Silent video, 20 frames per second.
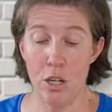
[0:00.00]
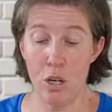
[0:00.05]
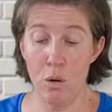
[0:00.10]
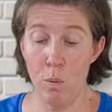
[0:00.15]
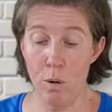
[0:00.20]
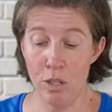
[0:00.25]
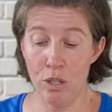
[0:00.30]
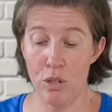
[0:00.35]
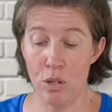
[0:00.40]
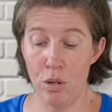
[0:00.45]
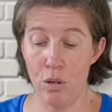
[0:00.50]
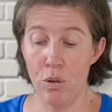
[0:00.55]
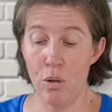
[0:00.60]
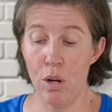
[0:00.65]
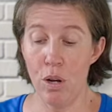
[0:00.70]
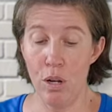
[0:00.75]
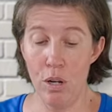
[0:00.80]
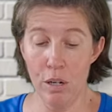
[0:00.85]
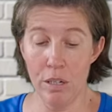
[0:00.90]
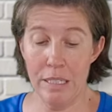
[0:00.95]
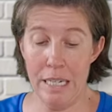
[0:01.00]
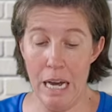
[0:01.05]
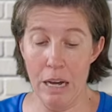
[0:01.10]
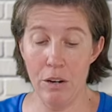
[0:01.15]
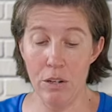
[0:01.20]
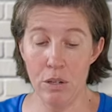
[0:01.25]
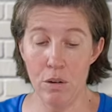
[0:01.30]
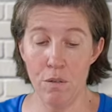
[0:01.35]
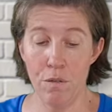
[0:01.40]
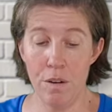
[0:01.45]
you want to look down
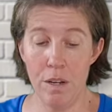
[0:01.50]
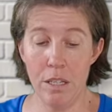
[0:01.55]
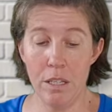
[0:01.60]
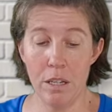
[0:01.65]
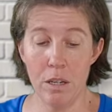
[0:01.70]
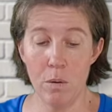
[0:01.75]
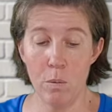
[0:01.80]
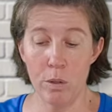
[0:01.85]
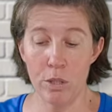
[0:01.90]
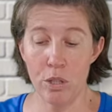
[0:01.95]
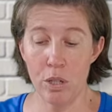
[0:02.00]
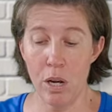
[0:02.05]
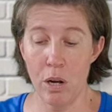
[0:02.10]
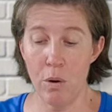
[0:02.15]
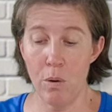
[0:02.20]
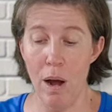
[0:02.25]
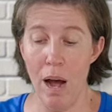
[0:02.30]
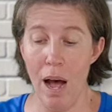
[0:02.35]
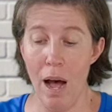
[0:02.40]
at your feet and you want to go